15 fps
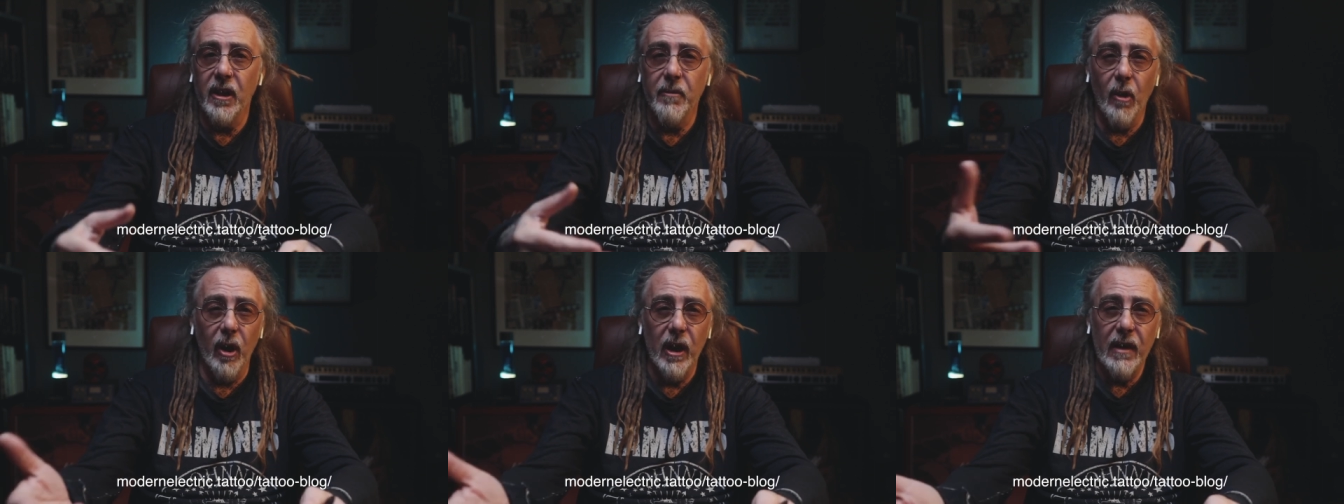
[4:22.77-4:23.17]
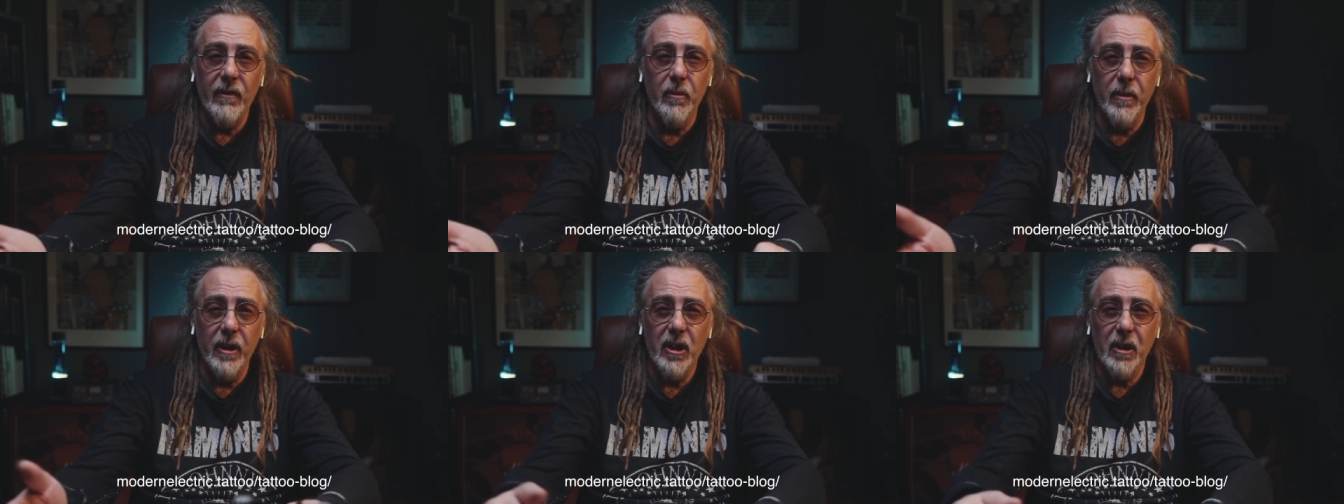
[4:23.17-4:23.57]
there might
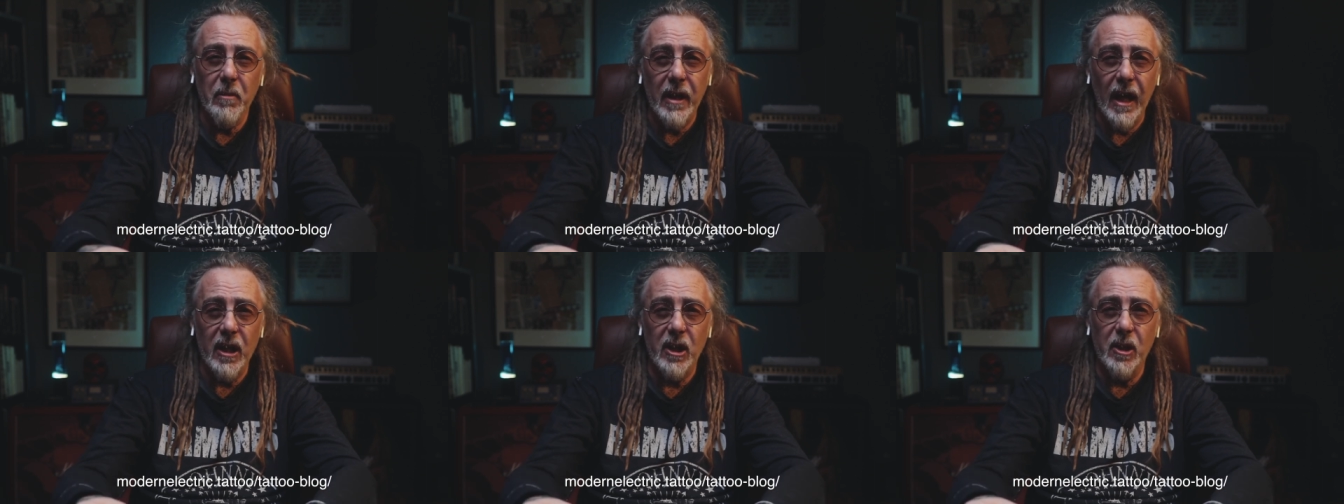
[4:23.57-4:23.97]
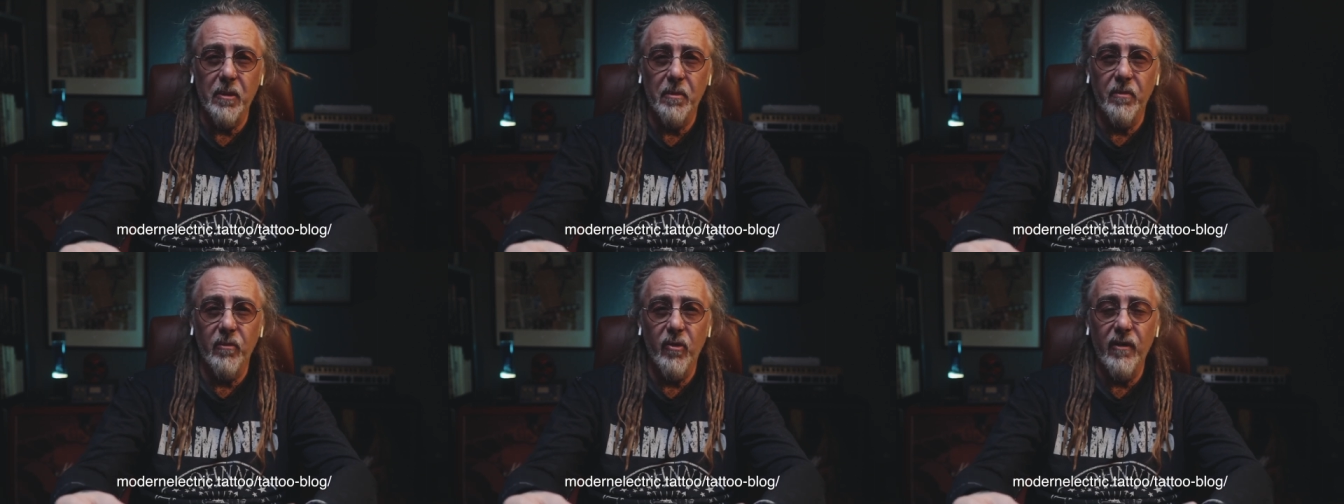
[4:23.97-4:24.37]
even be some
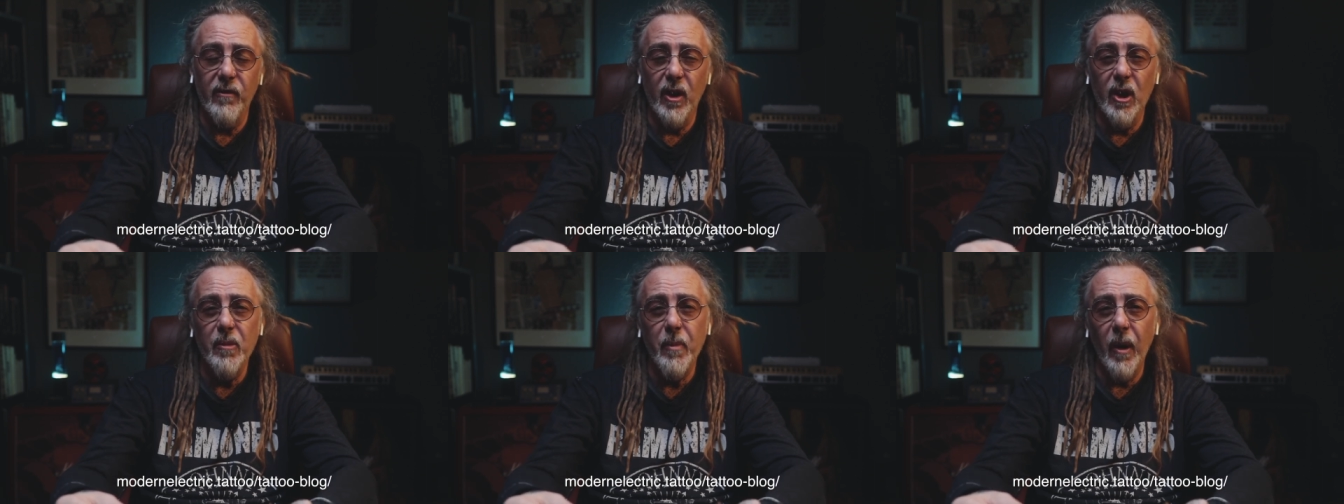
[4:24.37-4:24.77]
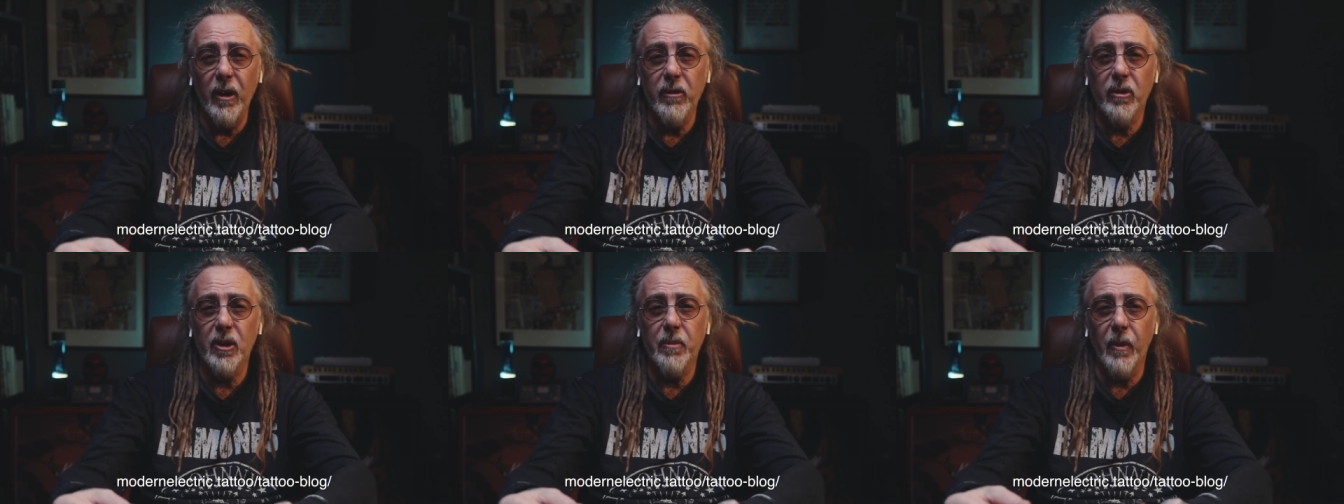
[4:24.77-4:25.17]
guest review
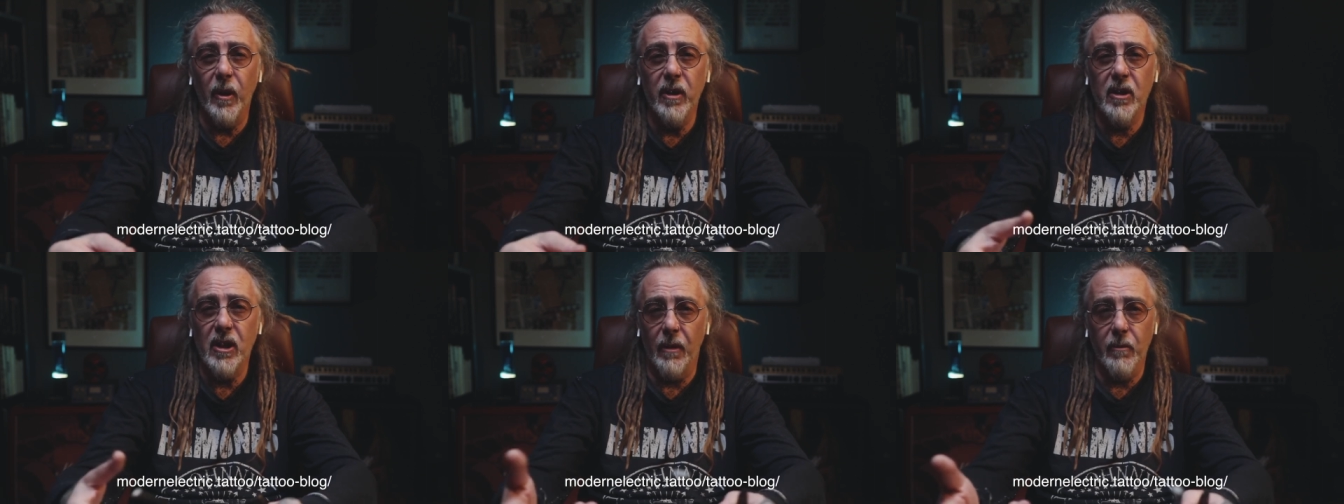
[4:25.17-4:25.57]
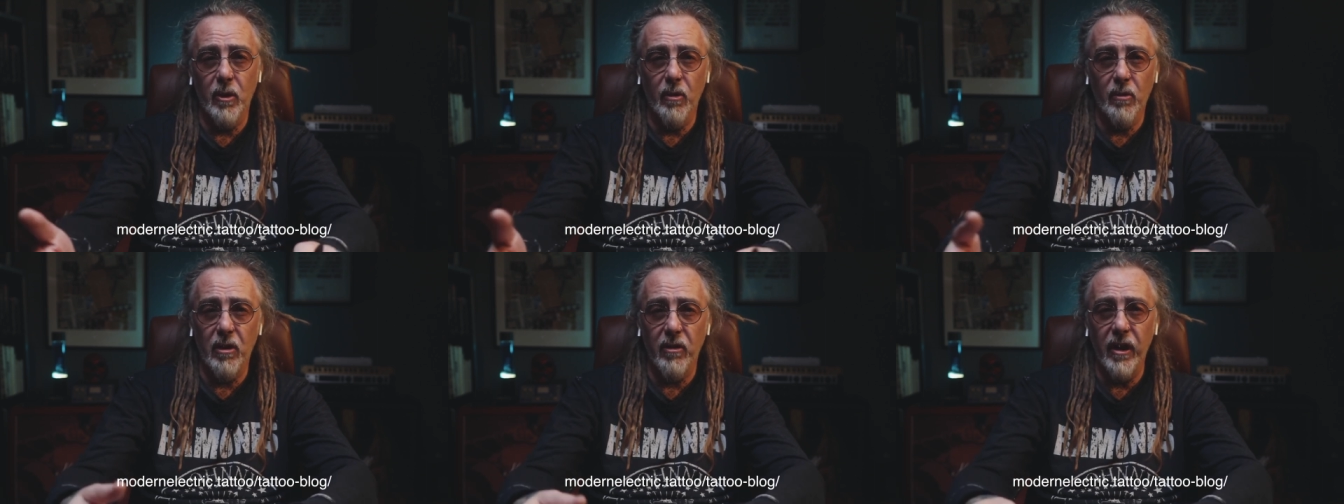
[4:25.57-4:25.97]
posts by a chap
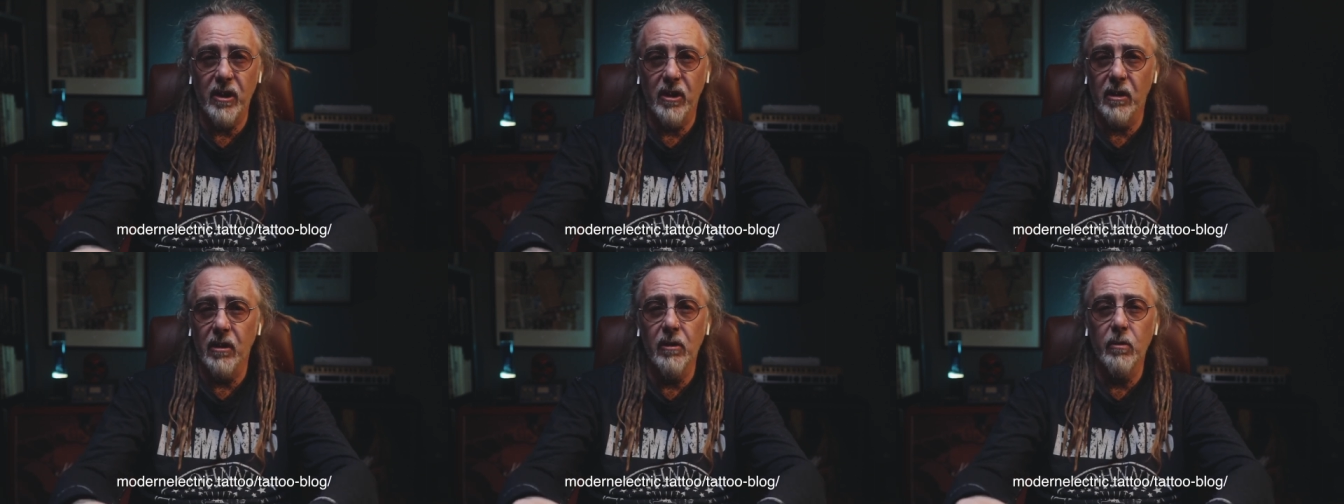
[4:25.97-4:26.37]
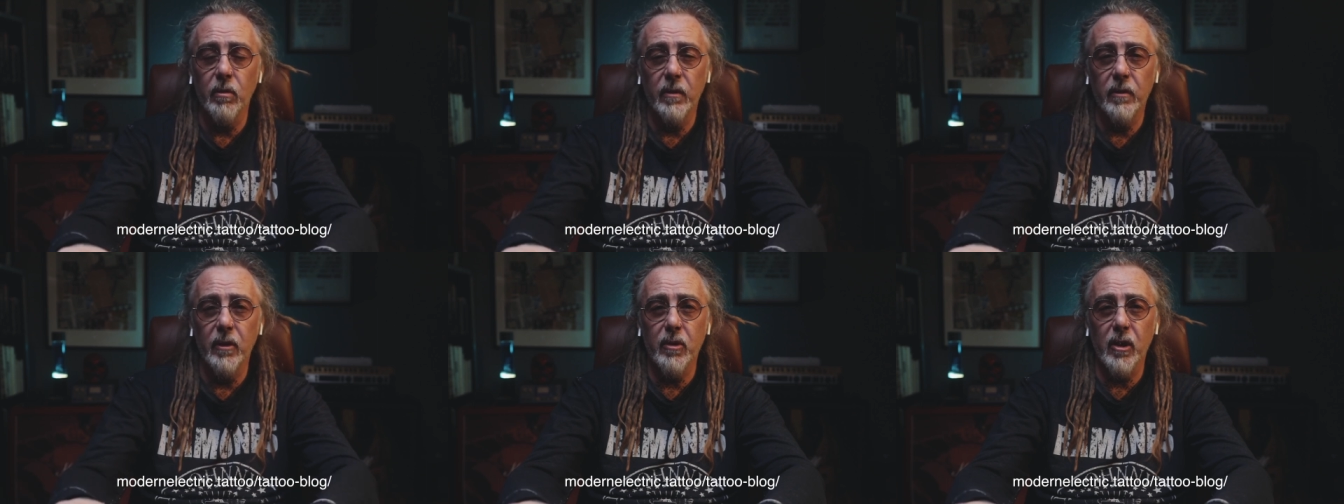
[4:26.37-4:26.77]
called Chris
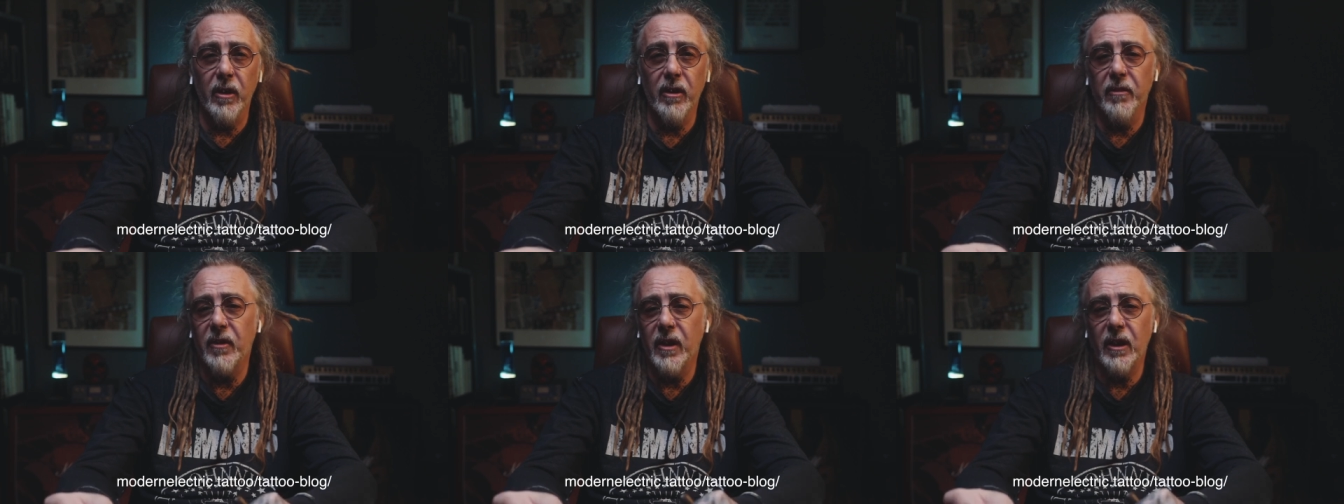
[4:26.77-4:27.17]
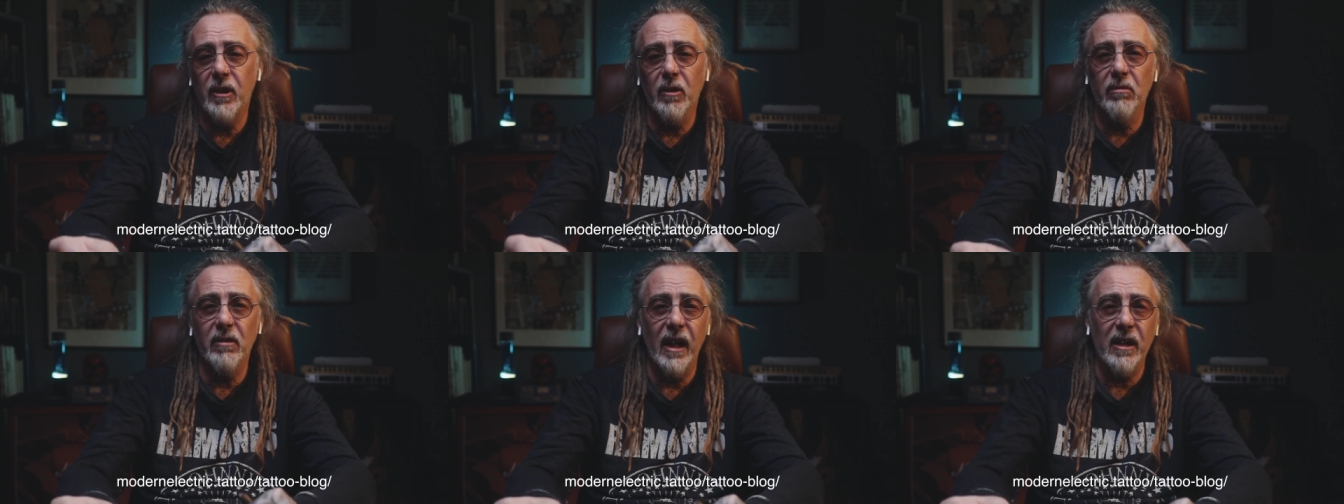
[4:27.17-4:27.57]
who's on a thing
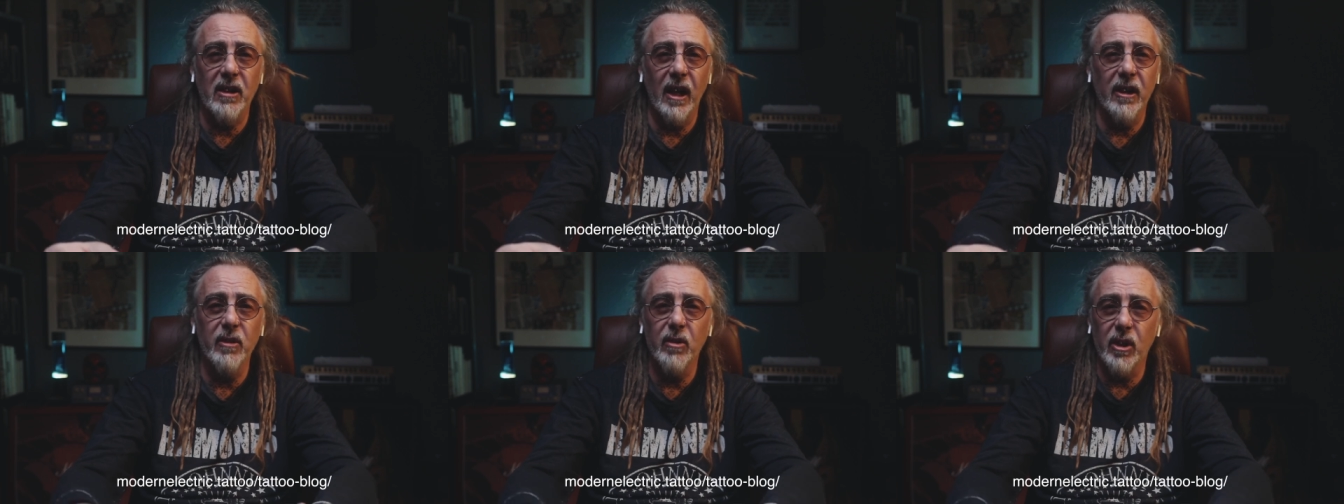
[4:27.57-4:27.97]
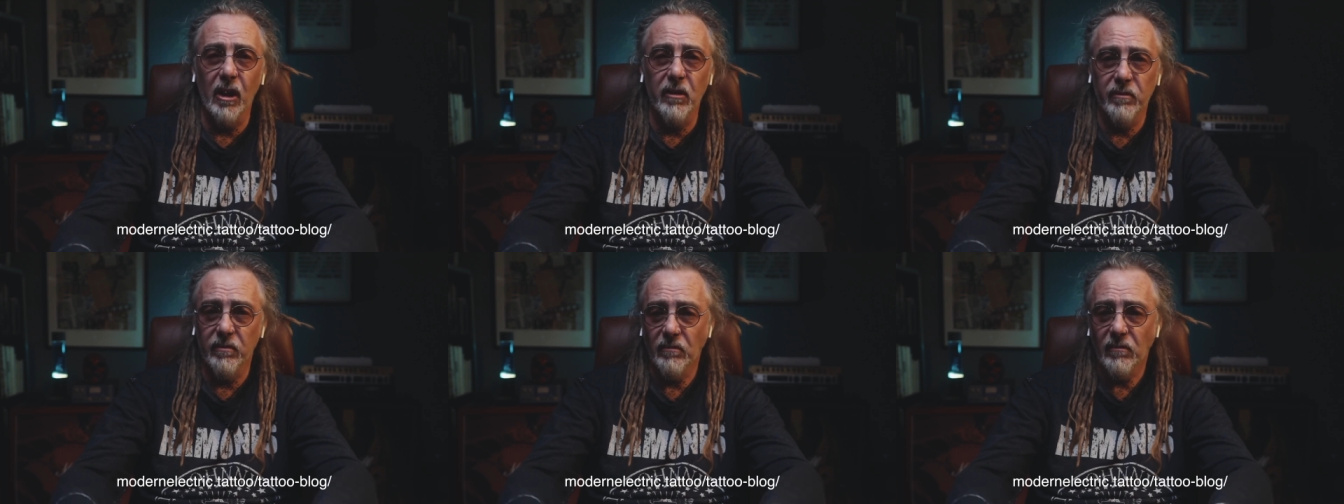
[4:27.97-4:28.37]
called That Tattoo Show.